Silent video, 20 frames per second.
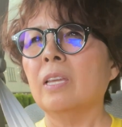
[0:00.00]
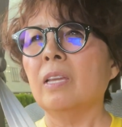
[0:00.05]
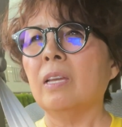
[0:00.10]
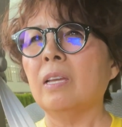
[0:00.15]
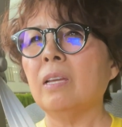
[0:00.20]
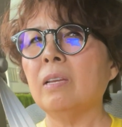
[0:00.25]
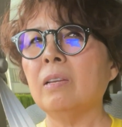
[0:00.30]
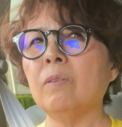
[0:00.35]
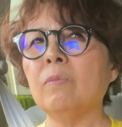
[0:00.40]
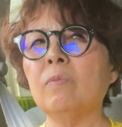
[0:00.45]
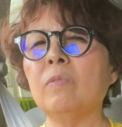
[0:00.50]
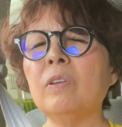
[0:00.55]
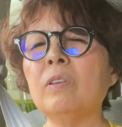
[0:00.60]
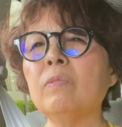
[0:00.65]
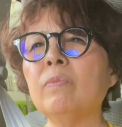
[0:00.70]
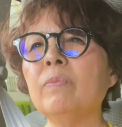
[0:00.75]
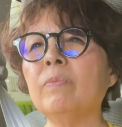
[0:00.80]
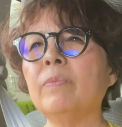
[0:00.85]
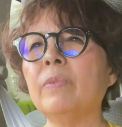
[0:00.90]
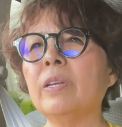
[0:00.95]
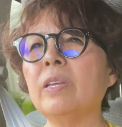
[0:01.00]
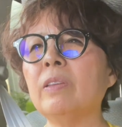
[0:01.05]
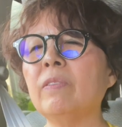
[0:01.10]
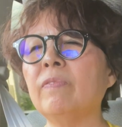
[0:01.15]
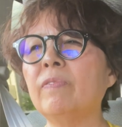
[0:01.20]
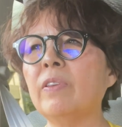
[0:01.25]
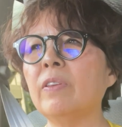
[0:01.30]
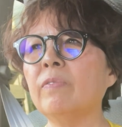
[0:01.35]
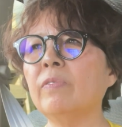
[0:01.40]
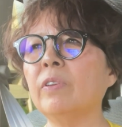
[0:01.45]
One of my
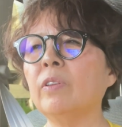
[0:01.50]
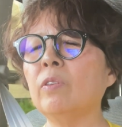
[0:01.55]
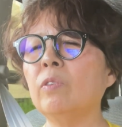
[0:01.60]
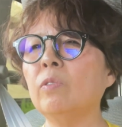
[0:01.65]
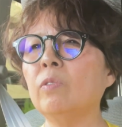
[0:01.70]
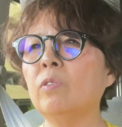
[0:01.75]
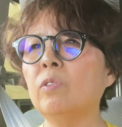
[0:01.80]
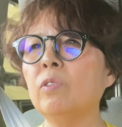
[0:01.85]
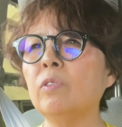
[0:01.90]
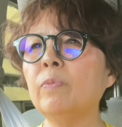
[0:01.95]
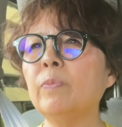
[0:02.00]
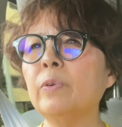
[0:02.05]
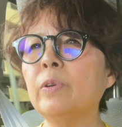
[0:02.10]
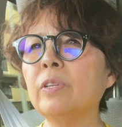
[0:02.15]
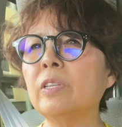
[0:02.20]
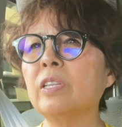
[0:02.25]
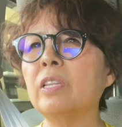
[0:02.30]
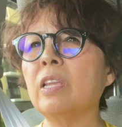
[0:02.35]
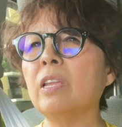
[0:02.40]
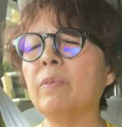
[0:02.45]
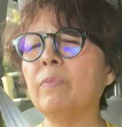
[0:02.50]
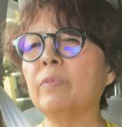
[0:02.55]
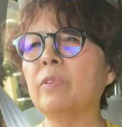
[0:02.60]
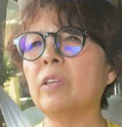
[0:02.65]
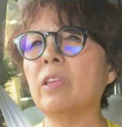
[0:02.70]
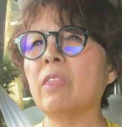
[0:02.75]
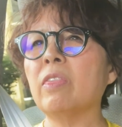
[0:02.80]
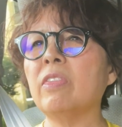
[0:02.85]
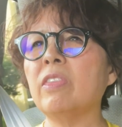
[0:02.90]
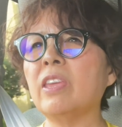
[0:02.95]
favorite YouTubers named
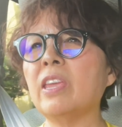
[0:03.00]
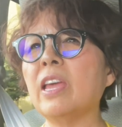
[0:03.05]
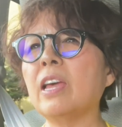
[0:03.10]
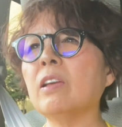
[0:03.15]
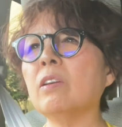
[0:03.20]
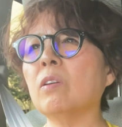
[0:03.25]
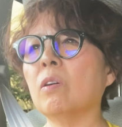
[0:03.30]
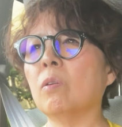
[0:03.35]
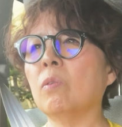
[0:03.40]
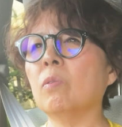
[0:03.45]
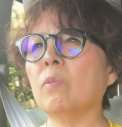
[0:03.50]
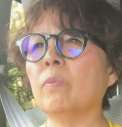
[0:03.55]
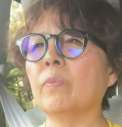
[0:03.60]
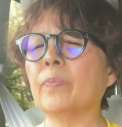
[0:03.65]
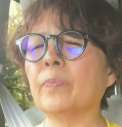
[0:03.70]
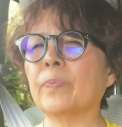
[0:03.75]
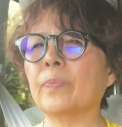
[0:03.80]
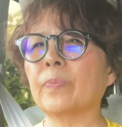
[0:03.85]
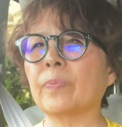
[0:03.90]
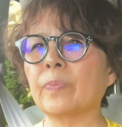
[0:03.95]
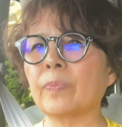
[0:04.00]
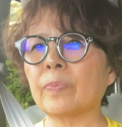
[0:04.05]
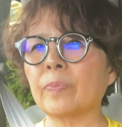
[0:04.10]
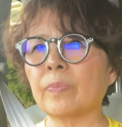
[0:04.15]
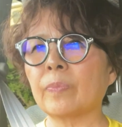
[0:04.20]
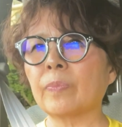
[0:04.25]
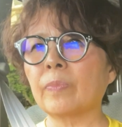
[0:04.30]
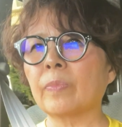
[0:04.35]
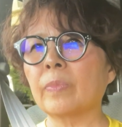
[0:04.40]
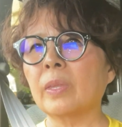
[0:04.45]
Thiago
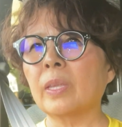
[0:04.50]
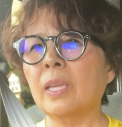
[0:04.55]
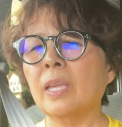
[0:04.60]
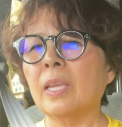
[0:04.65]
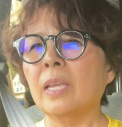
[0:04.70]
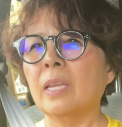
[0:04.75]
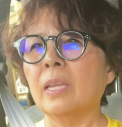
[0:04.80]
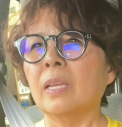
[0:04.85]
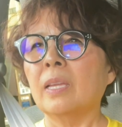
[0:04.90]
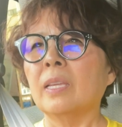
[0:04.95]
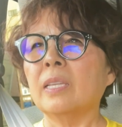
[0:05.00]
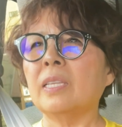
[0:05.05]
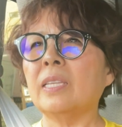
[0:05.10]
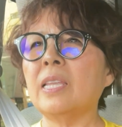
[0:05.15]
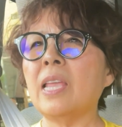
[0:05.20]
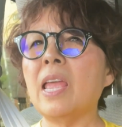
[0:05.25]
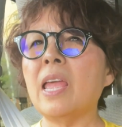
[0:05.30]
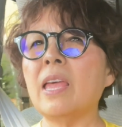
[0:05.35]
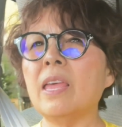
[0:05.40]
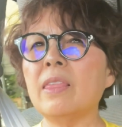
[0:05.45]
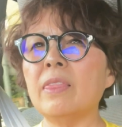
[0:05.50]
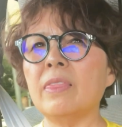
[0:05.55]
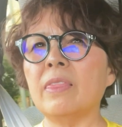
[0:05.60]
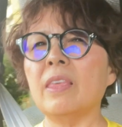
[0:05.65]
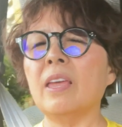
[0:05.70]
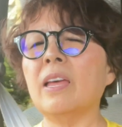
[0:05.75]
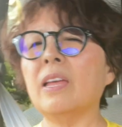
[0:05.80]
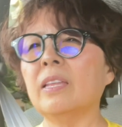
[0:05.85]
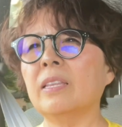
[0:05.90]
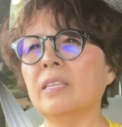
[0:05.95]
said
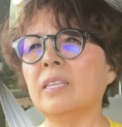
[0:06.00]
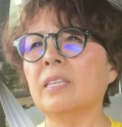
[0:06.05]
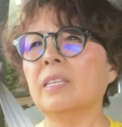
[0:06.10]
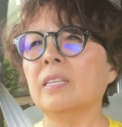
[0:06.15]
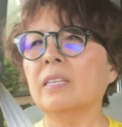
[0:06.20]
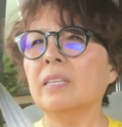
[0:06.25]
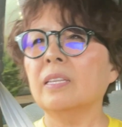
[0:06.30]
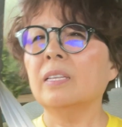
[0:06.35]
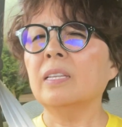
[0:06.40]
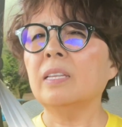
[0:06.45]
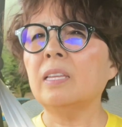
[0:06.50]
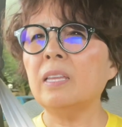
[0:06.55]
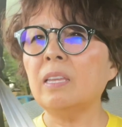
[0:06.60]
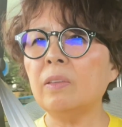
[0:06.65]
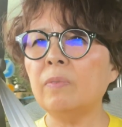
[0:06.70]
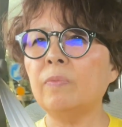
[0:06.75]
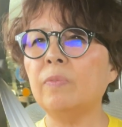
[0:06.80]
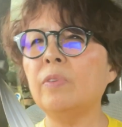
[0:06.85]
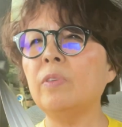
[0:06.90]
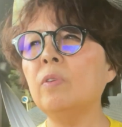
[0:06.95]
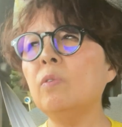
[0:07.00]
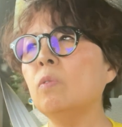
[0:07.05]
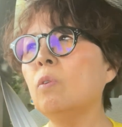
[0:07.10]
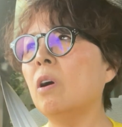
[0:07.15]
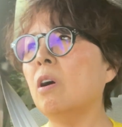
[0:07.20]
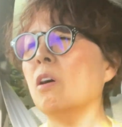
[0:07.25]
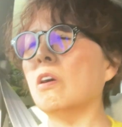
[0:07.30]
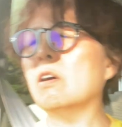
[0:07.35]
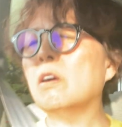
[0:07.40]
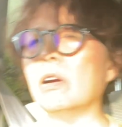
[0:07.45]
that if you
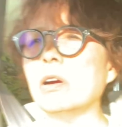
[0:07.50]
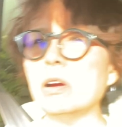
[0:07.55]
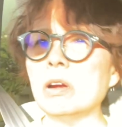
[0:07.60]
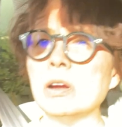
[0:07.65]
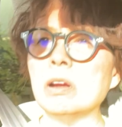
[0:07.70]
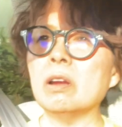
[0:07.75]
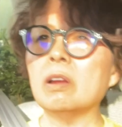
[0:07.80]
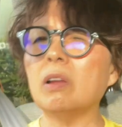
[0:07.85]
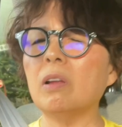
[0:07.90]
are